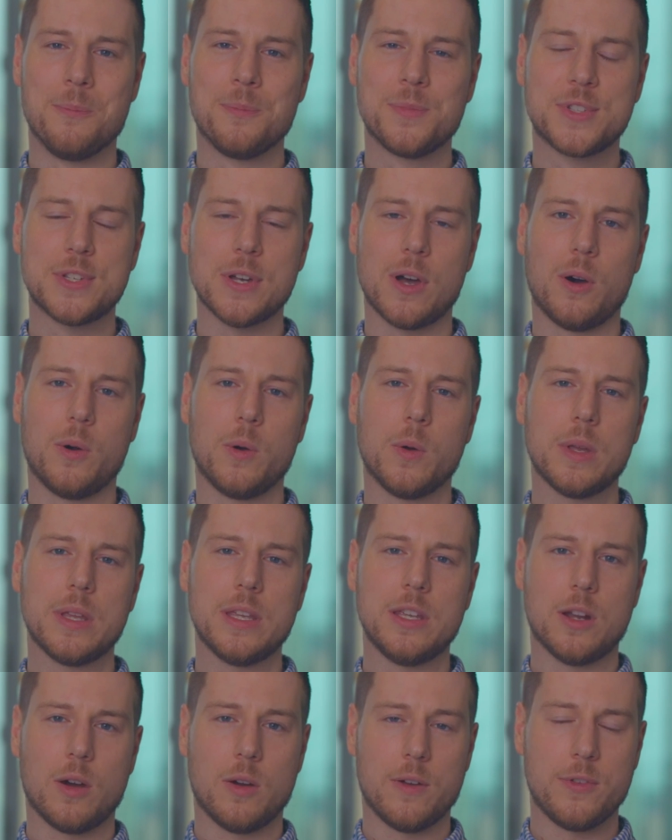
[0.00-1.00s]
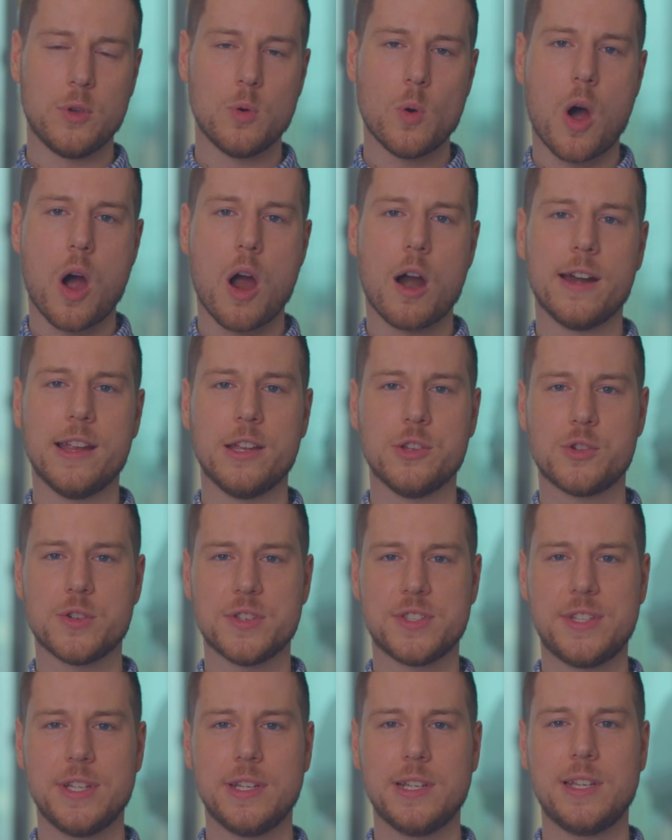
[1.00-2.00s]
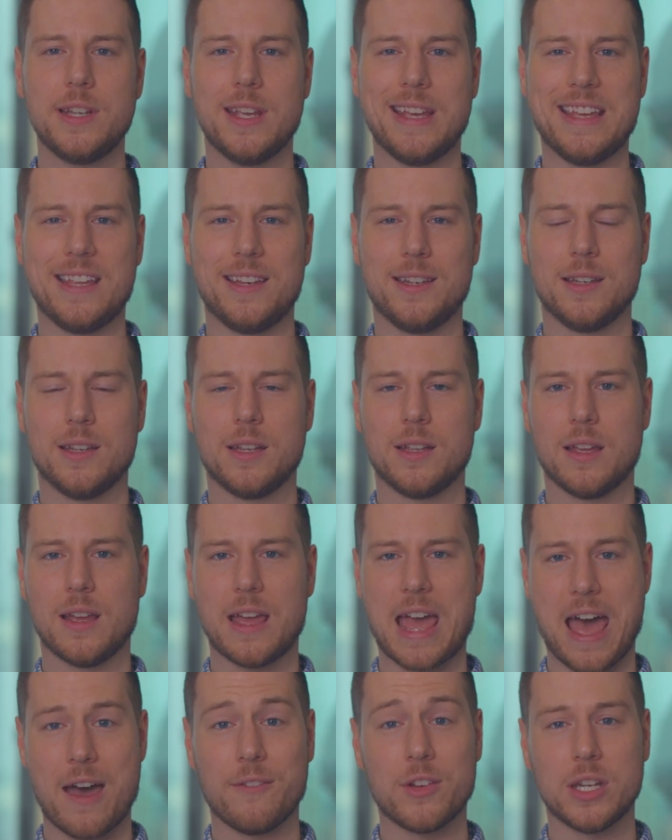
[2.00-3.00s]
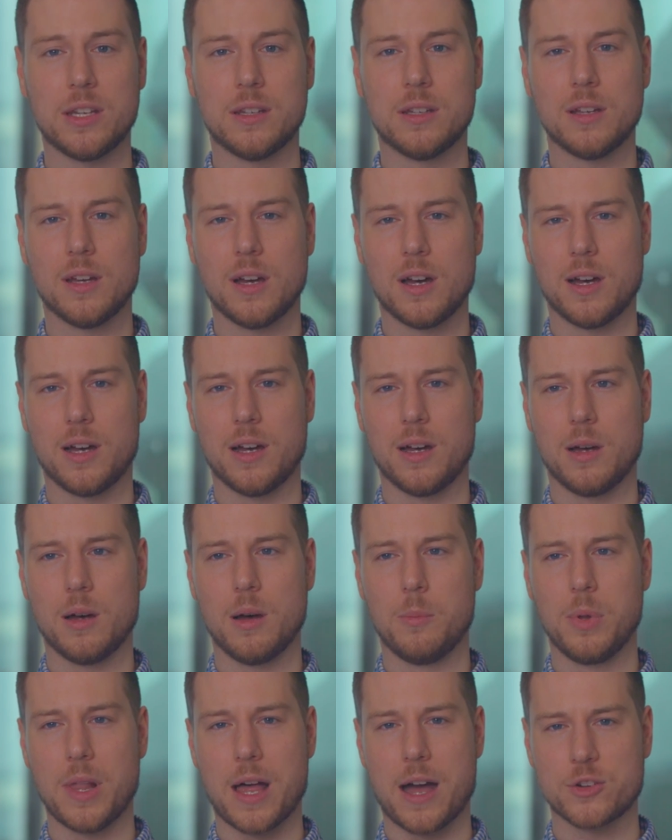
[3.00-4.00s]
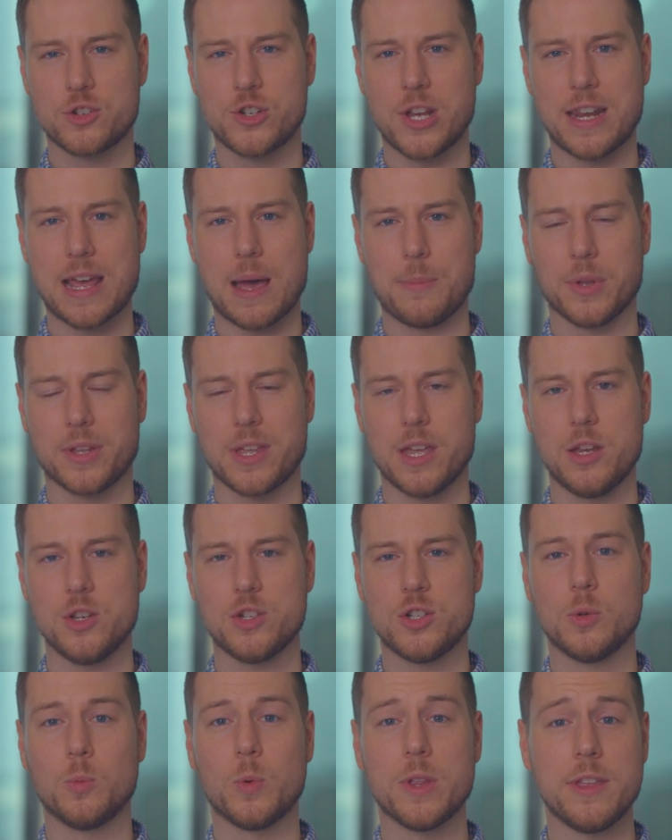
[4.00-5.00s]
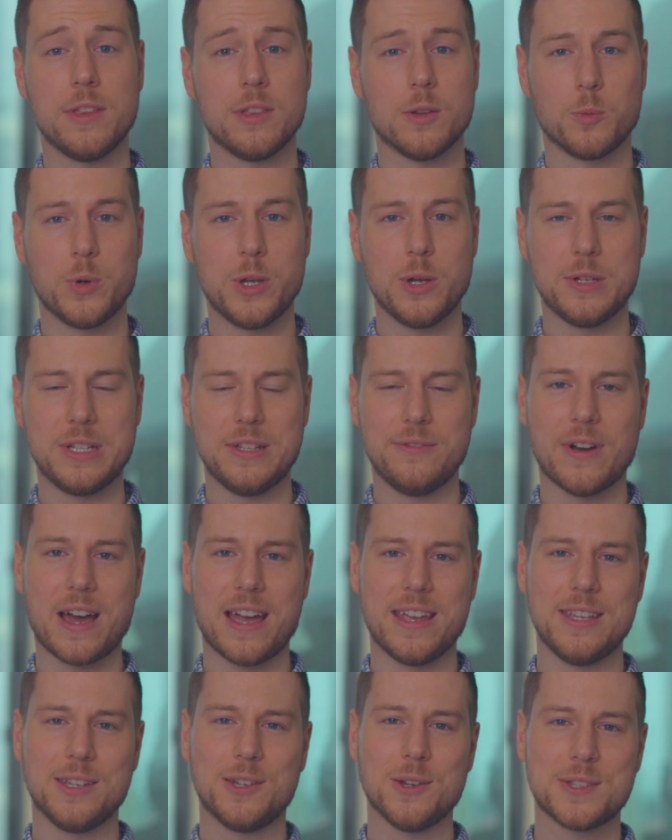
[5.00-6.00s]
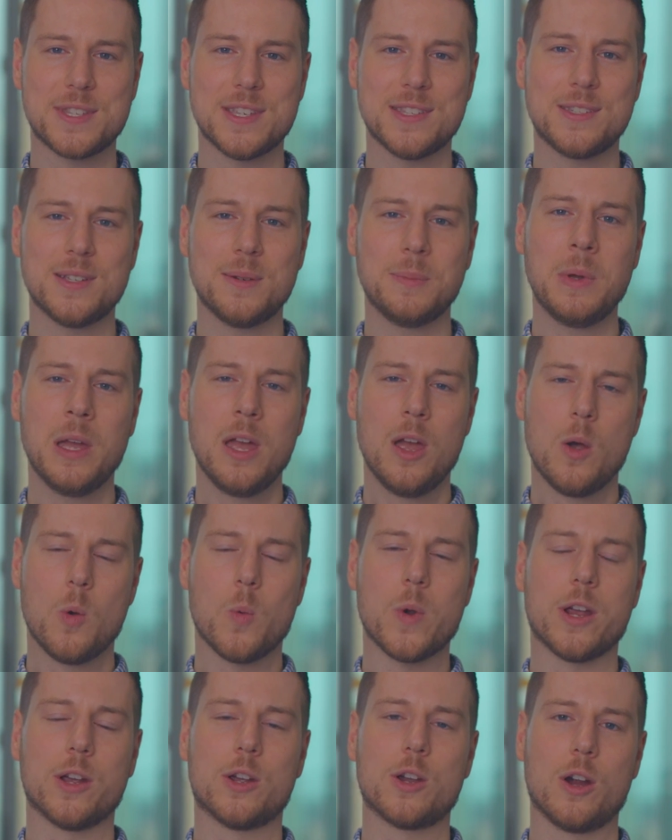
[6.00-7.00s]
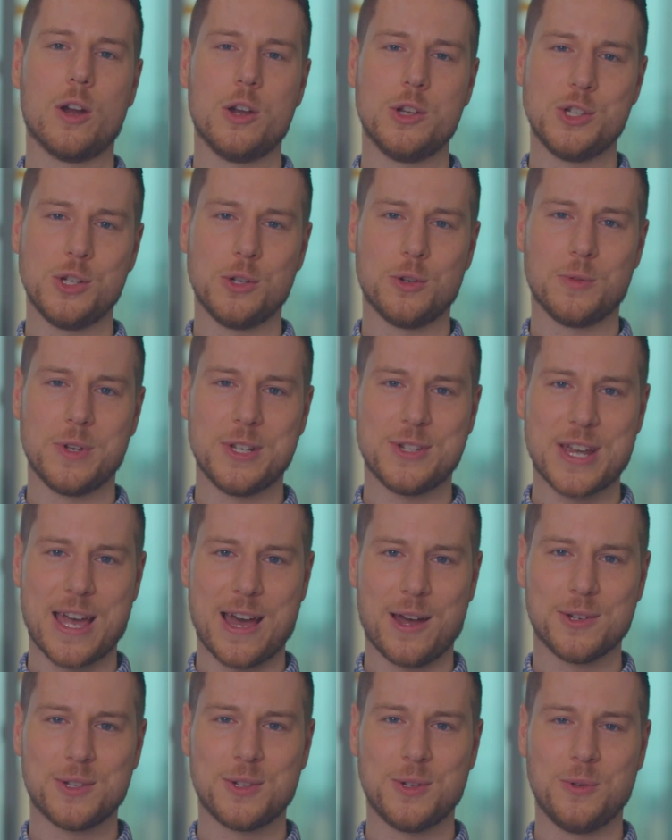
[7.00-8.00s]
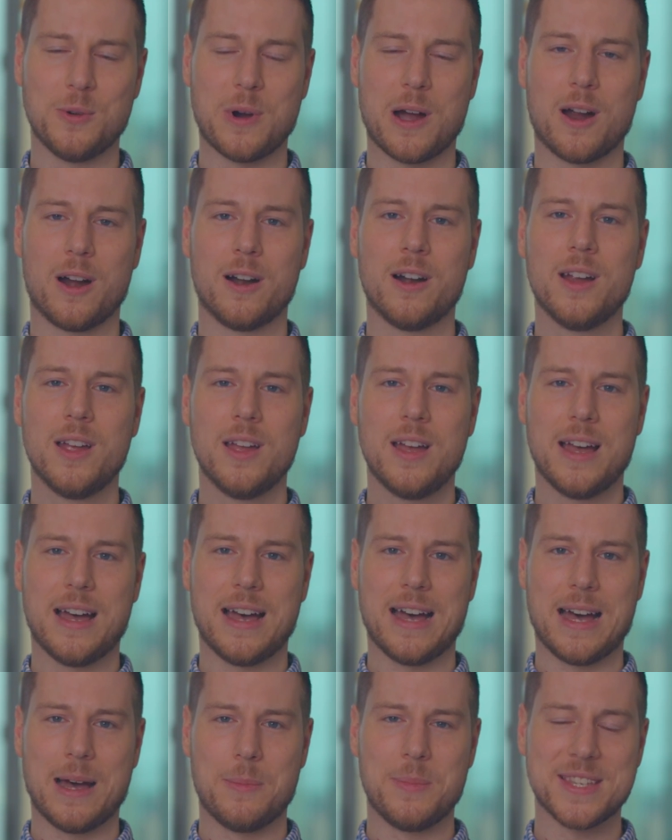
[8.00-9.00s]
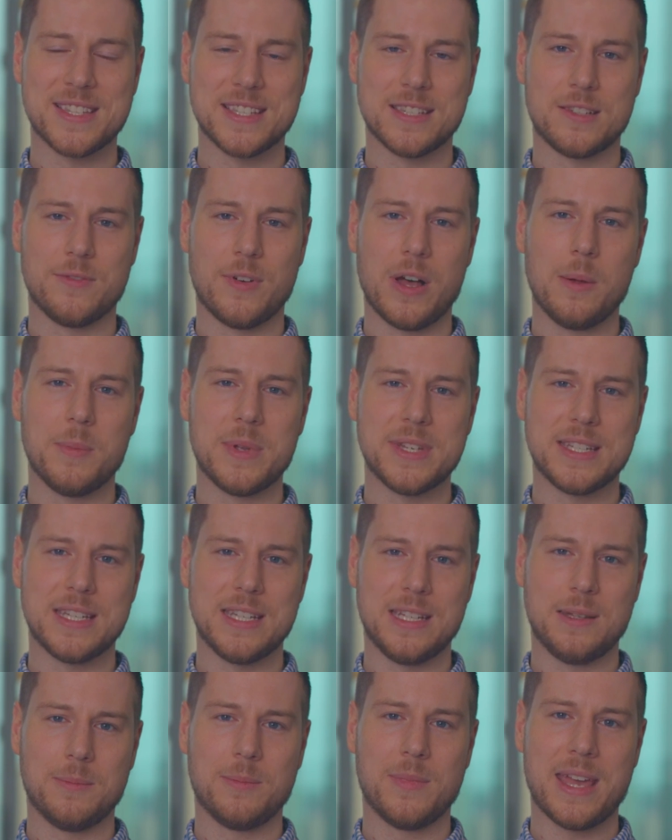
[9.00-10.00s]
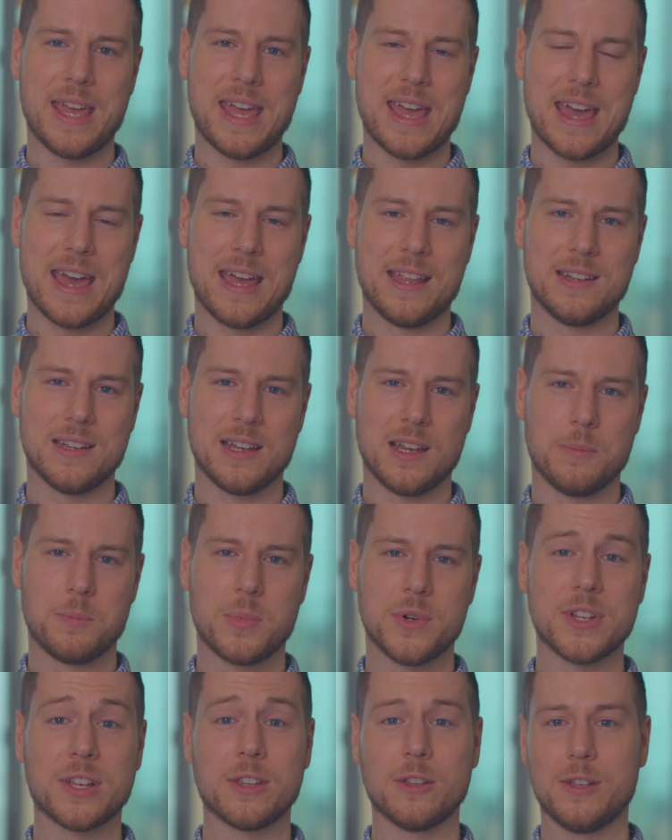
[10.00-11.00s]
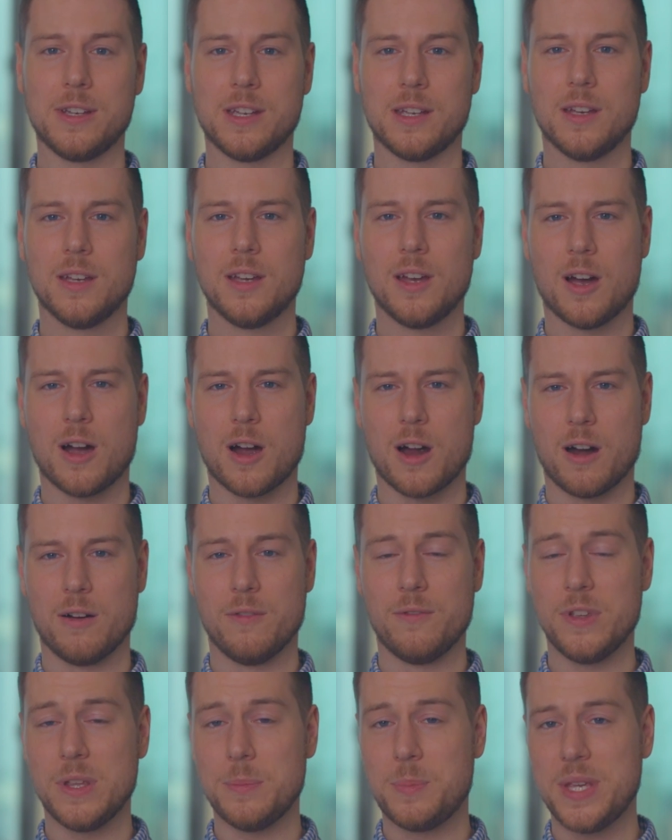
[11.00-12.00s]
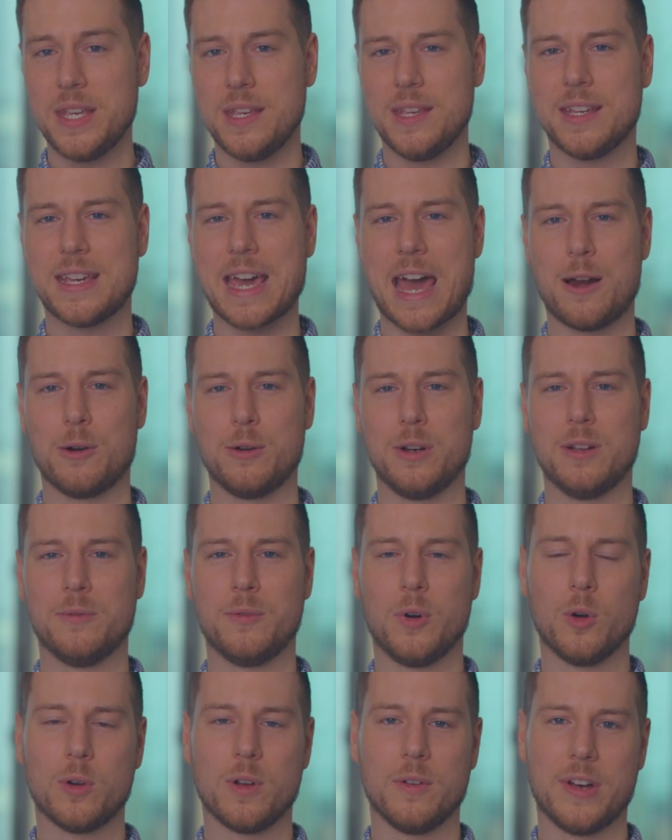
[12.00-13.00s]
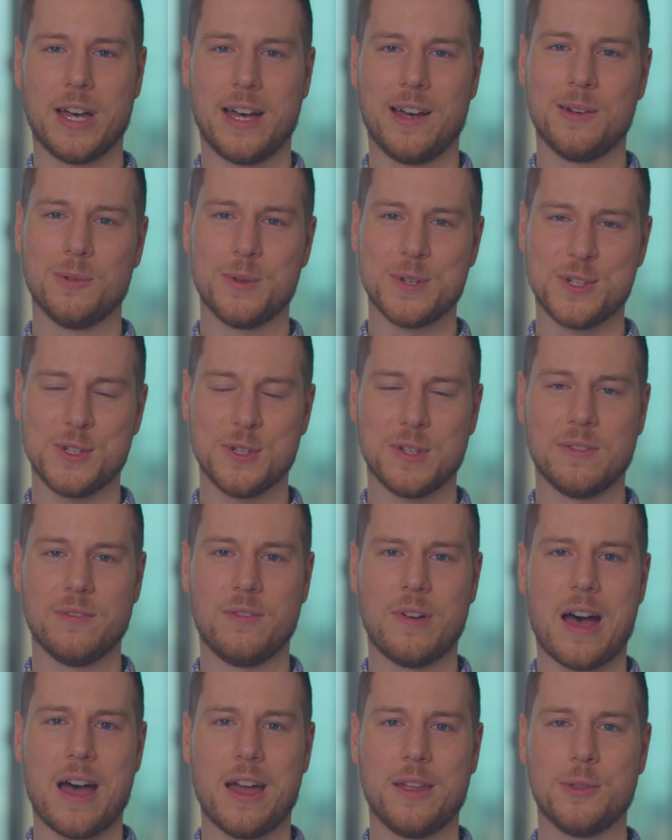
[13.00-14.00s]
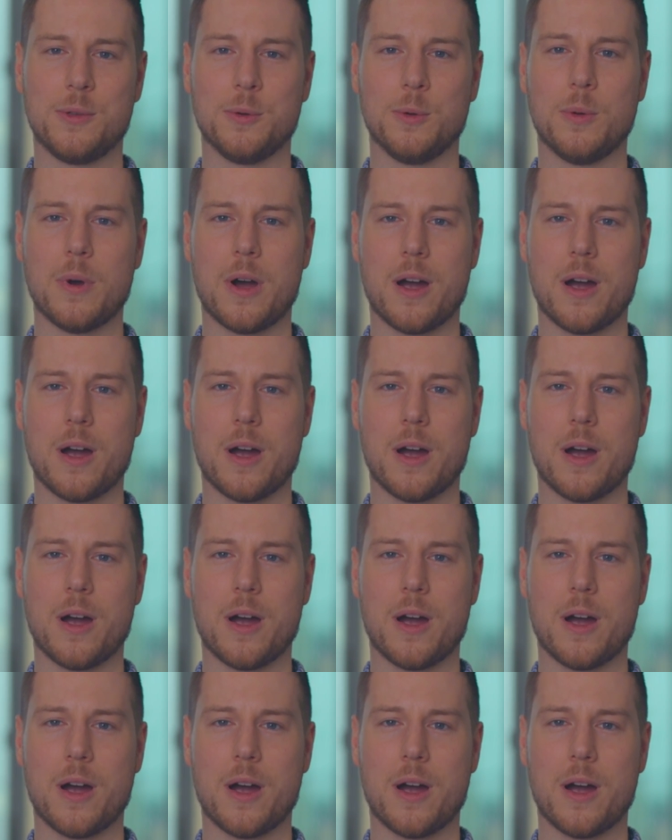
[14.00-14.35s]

So, if you are interested in having a blockchain application within the RioDeFi ecosystem, we encourage you to reach out to our business development team, and particularly our VP, Katerina Volkova, which you can find through